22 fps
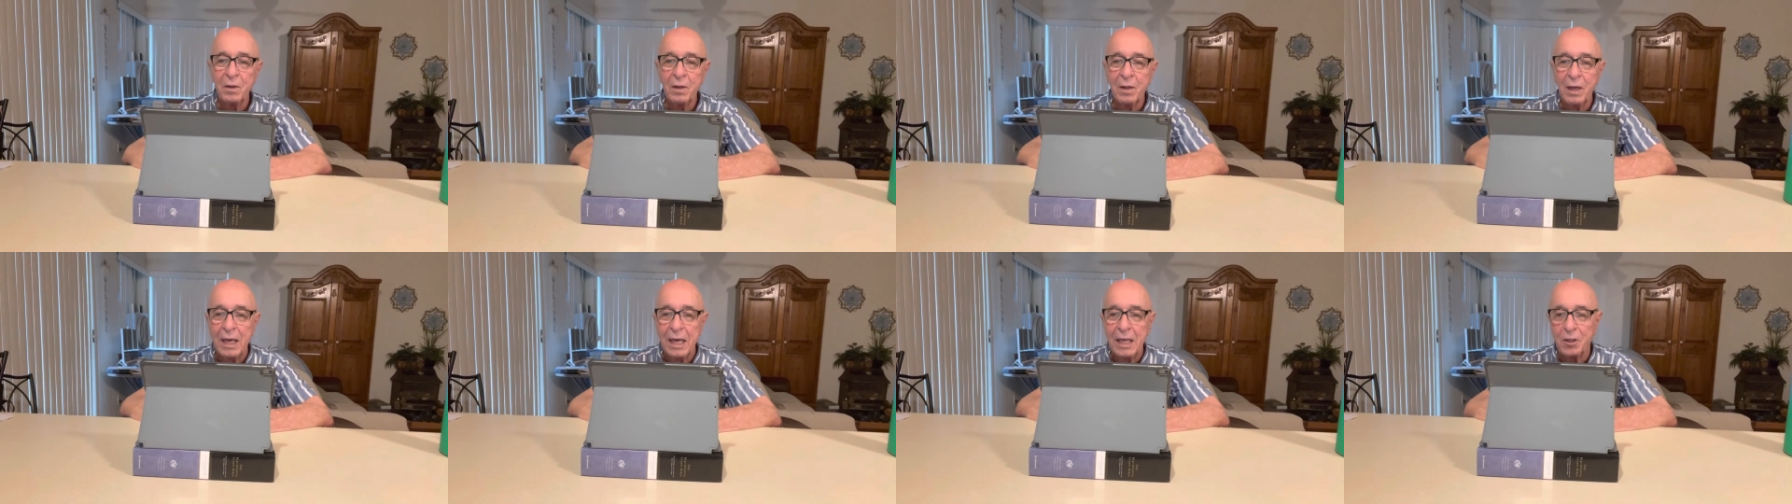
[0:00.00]

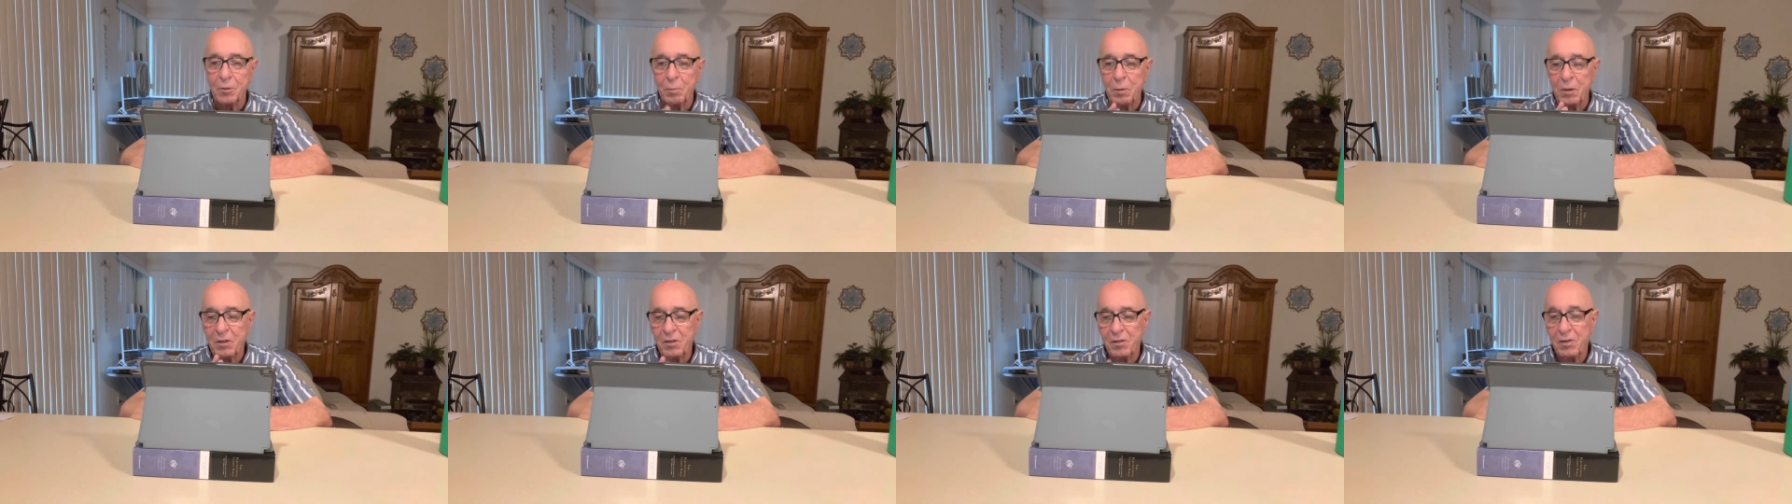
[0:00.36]
and
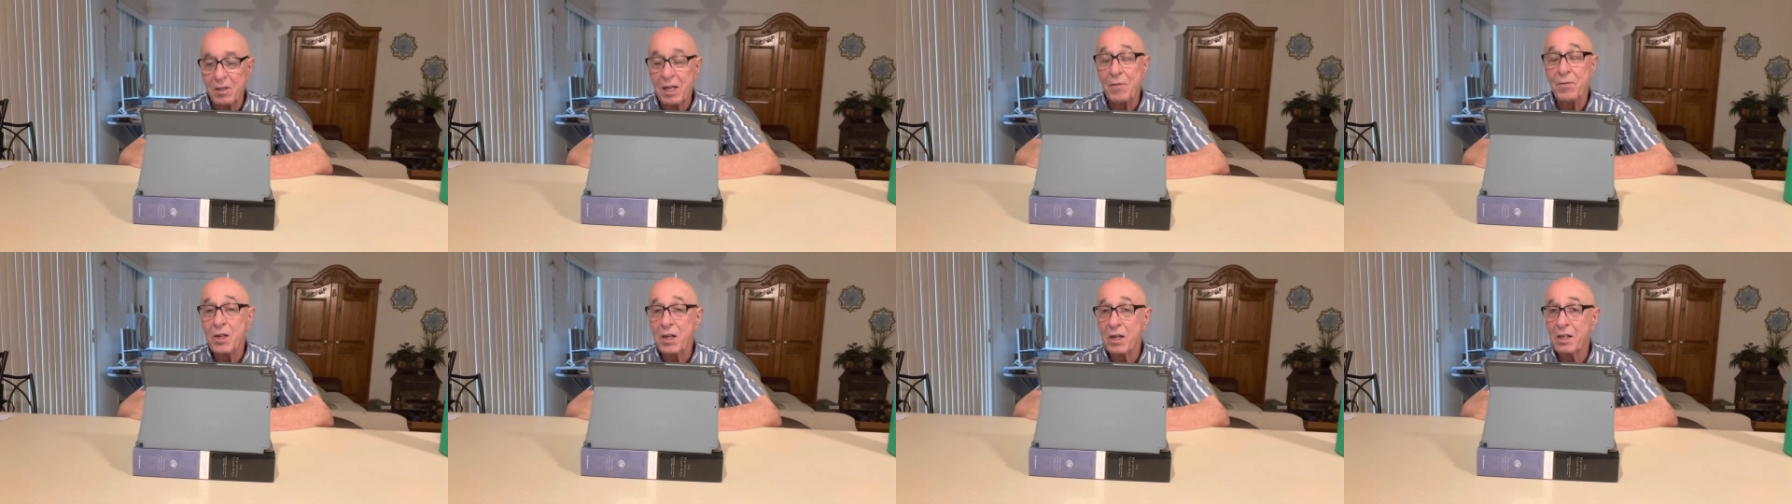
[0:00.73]

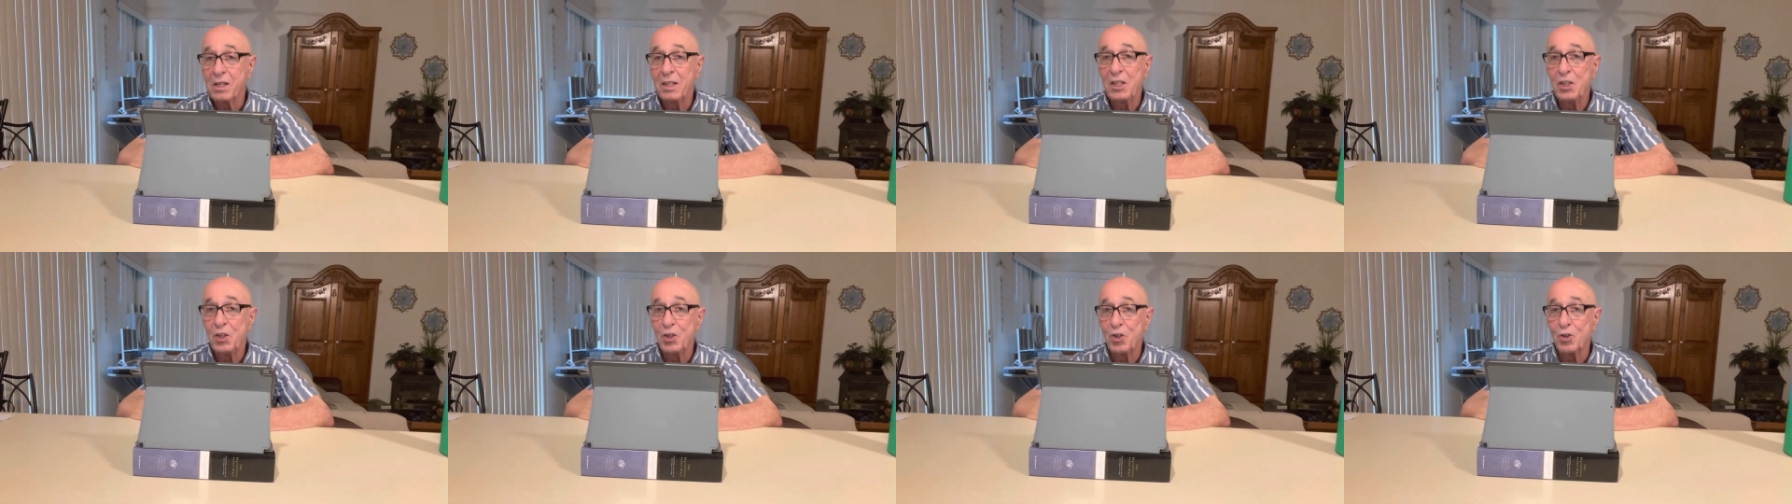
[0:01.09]

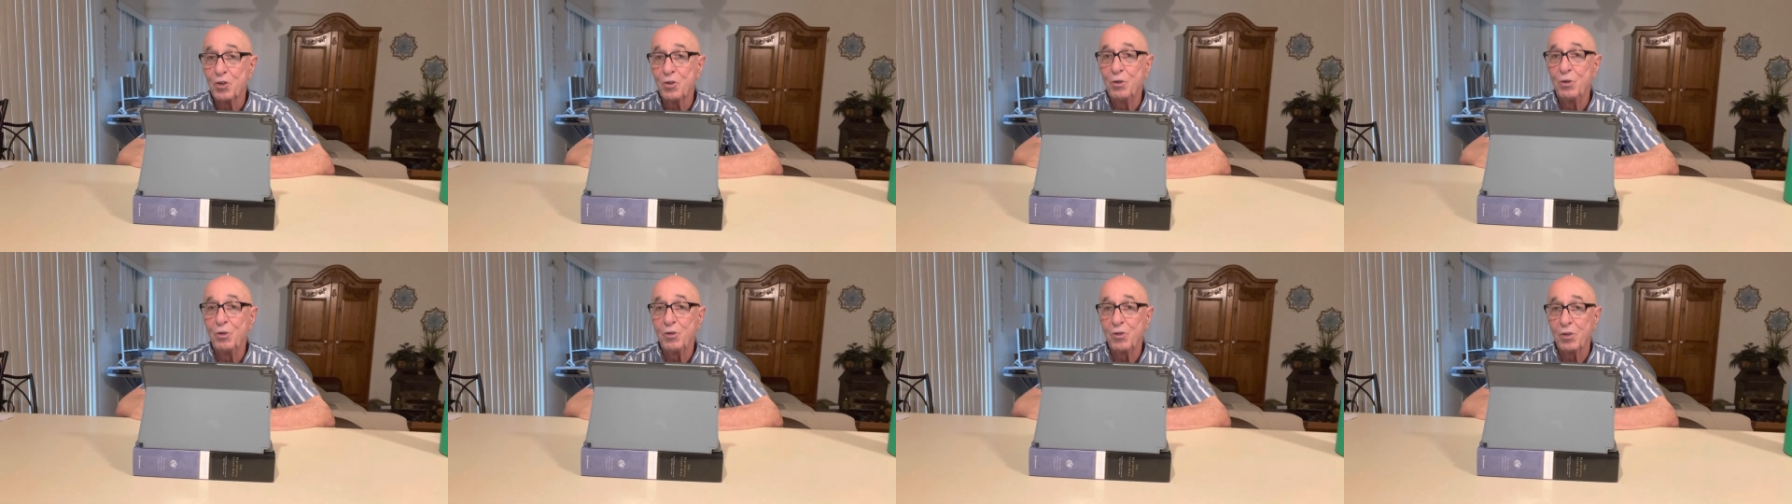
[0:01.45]
specifically
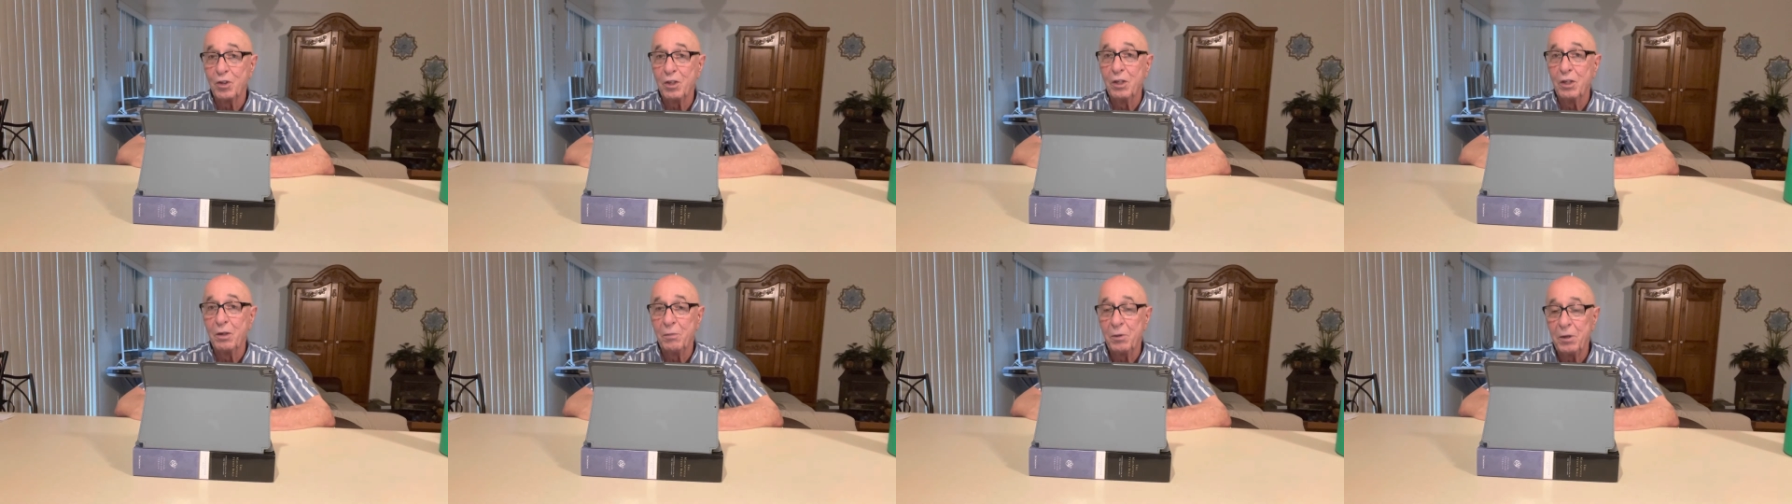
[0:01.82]

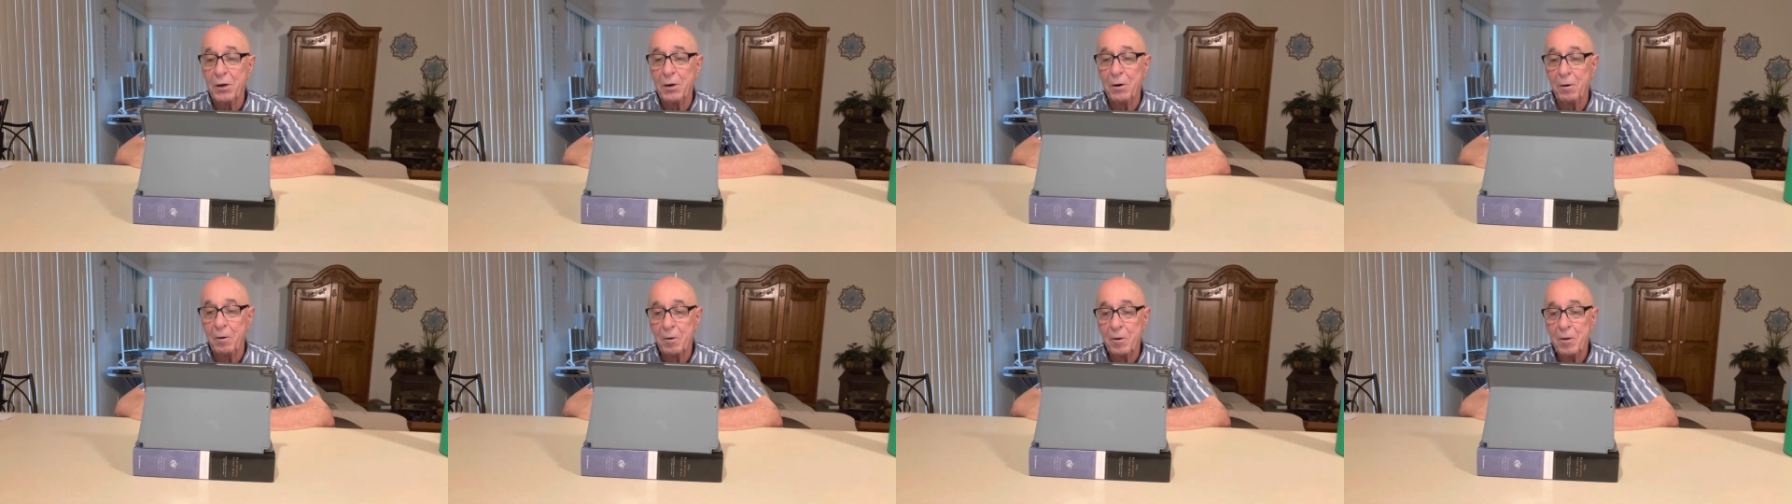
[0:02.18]
Jerusalem
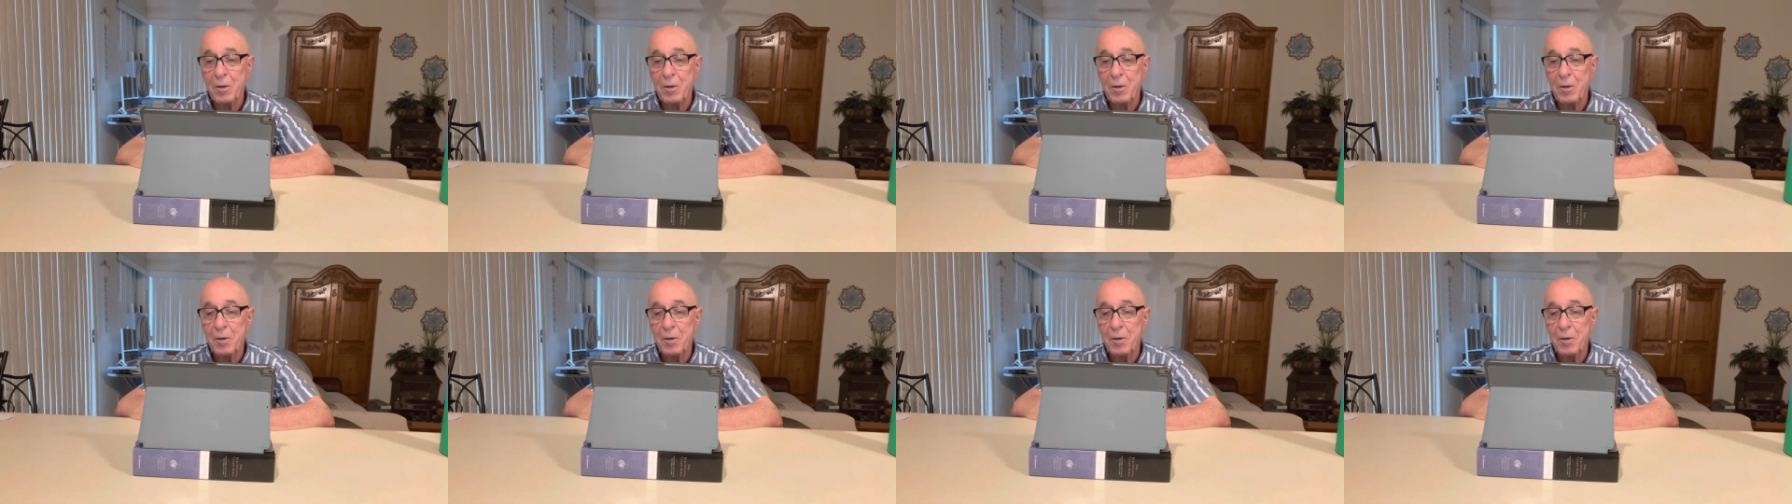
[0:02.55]
here,